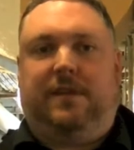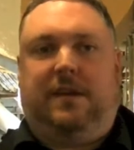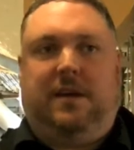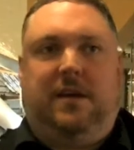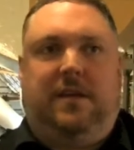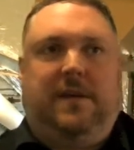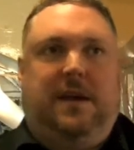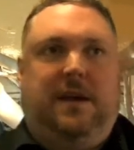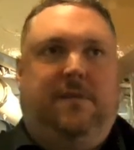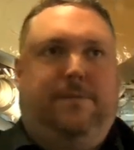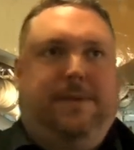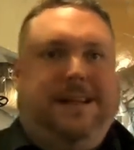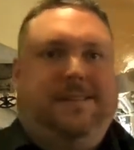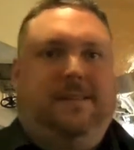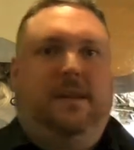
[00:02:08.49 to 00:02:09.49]
They're
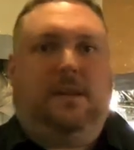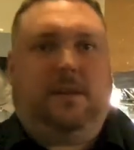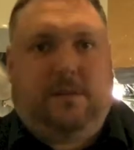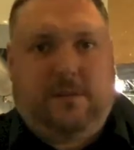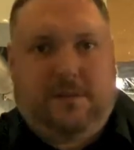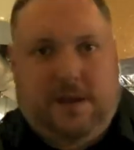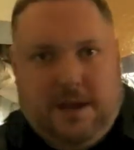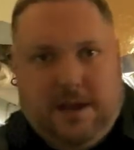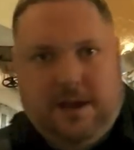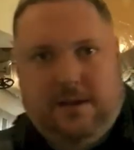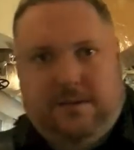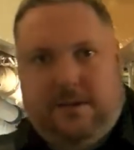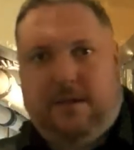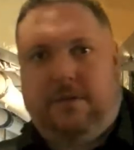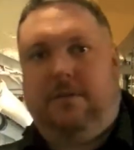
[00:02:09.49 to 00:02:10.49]
battling
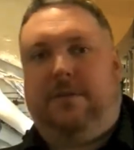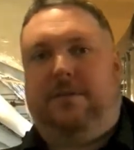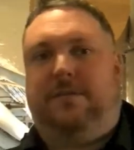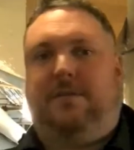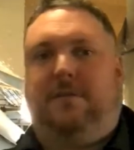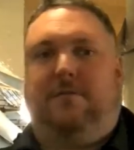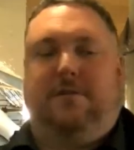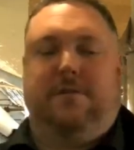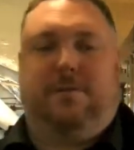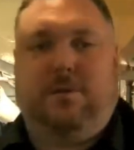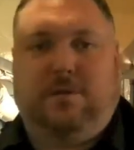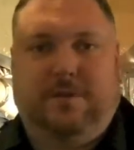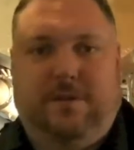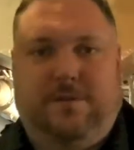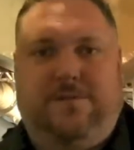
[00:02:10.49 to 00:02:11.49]
terrorist group
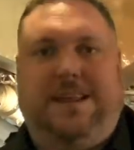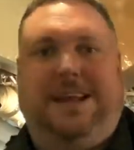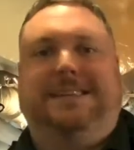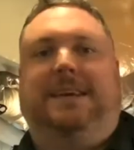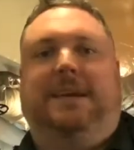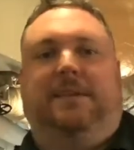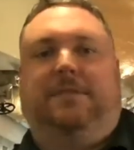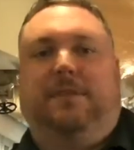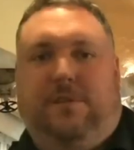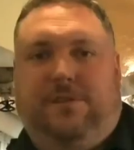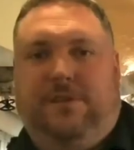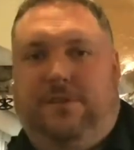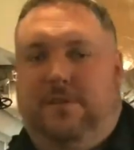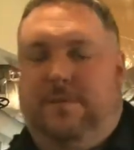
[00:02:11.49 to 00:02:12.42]
called the Flag Day Associates.